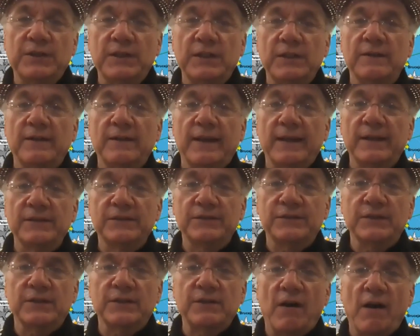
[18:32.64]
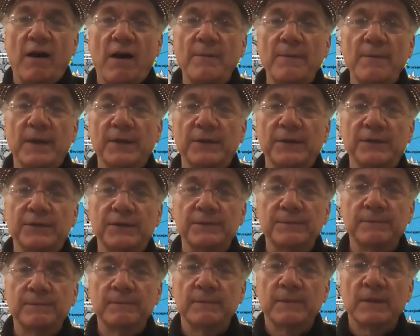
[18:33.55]
days to comment.
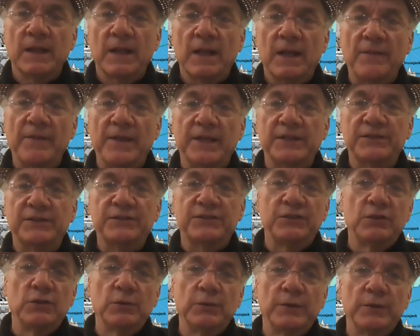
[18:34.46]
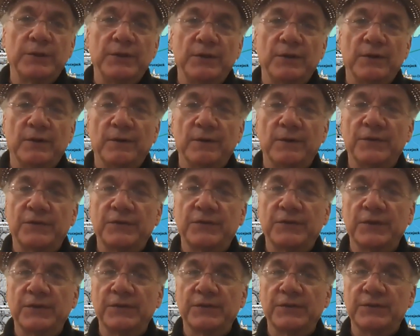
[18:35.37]
And then it's you and your
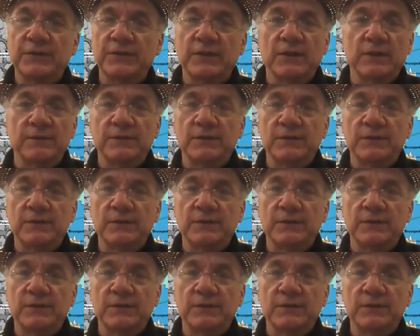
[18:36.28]
assistant,